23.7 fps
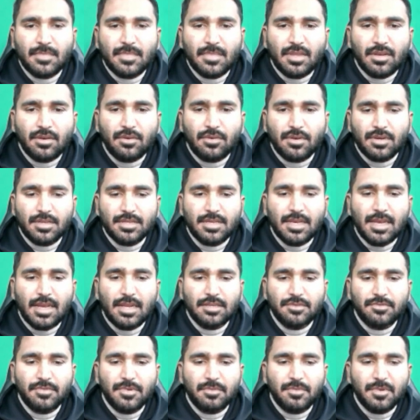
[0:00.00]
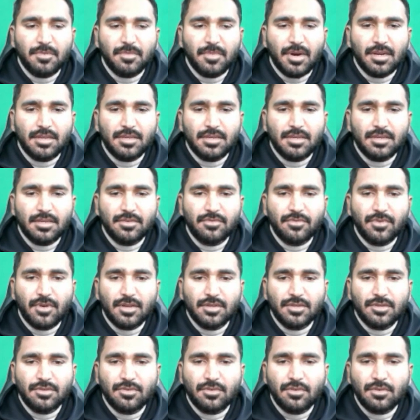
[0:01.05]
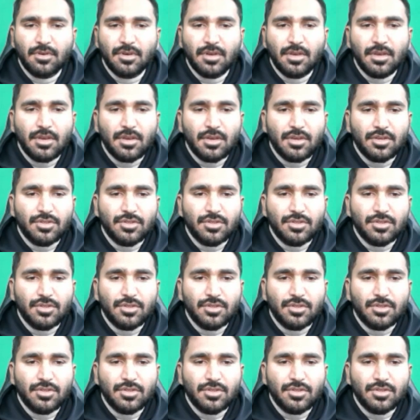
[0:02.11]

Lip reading: Okay, cells will be merged in the first row.